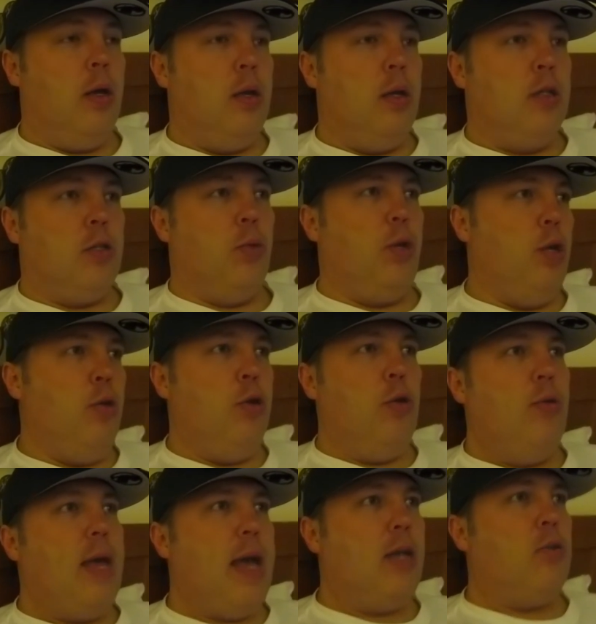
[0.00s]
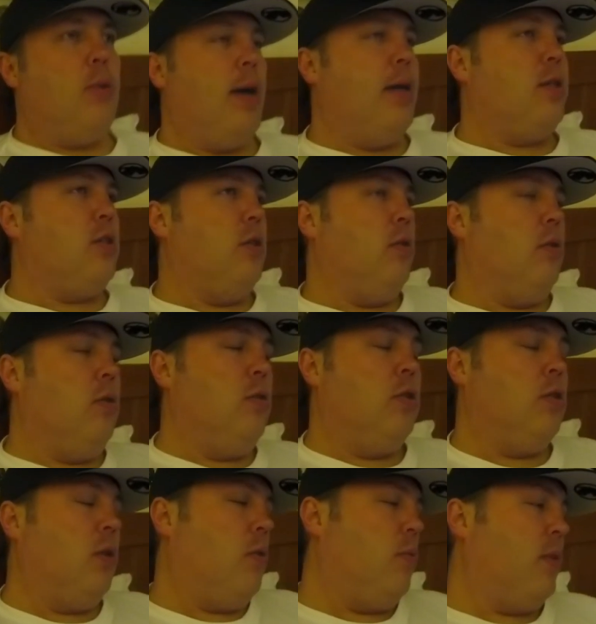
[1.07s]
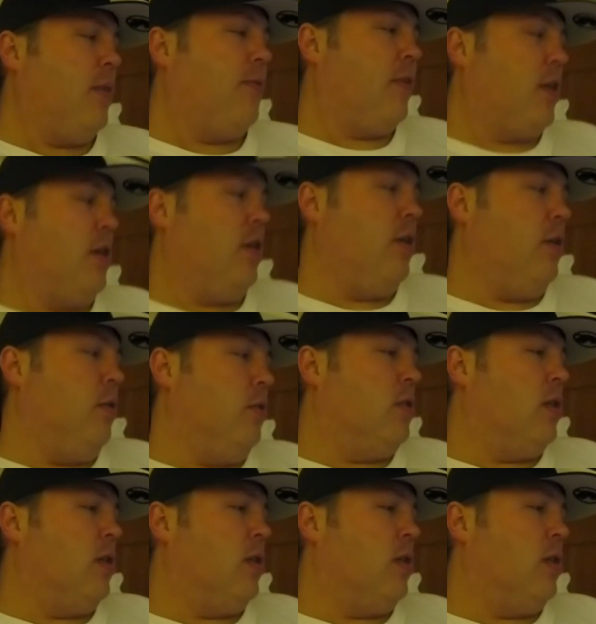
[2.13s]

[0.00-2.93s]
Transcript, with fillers: So when you do that twice and you lose, you know, what the fuck are you going to do? So.